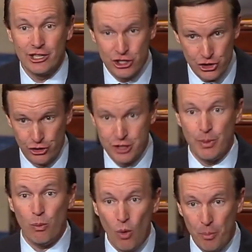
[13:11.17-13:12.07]
insurance
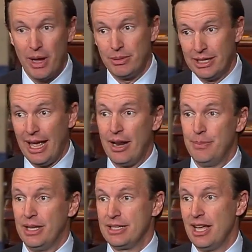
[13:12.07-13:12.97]
but won't be able to get it
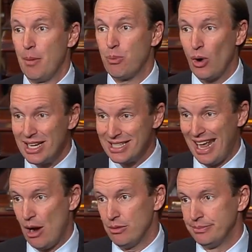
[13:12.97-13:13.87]
because they are priced
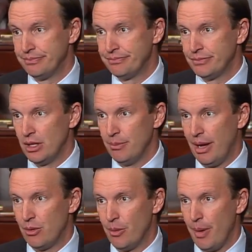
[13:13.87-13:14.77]
out
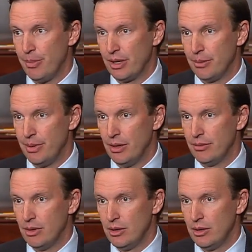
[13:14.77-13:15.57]
by the Republican bill.